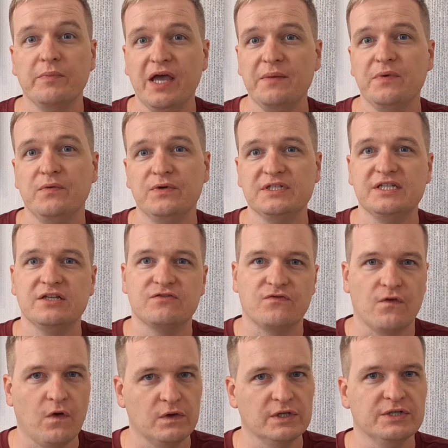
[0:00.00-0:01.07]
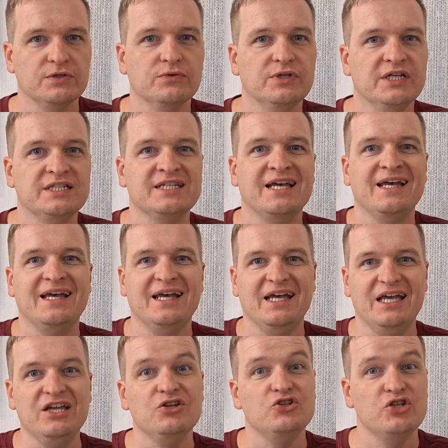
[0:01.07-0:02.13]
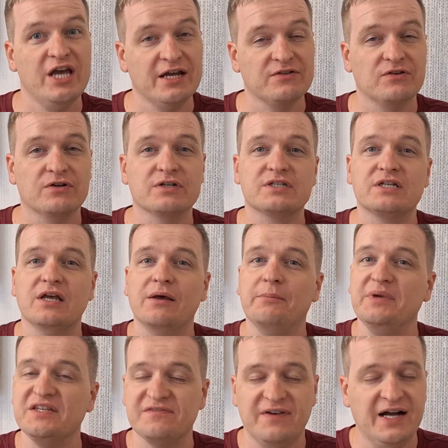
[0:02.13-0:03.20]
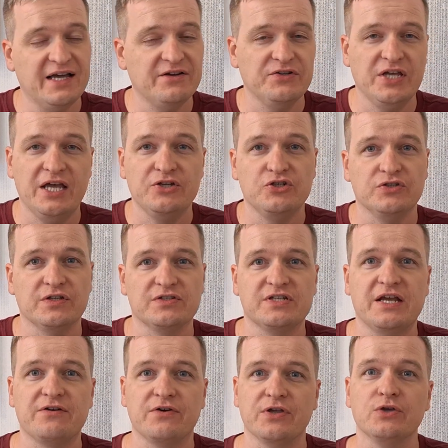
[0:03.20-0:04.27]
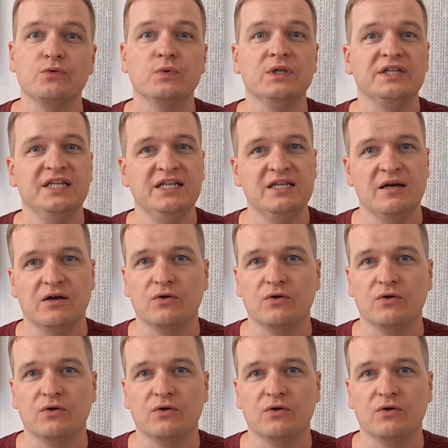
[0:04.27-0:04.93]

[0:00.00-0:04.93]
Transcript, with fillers: may be with this throttle unit, injectors, misfiring engine, etc. You will need a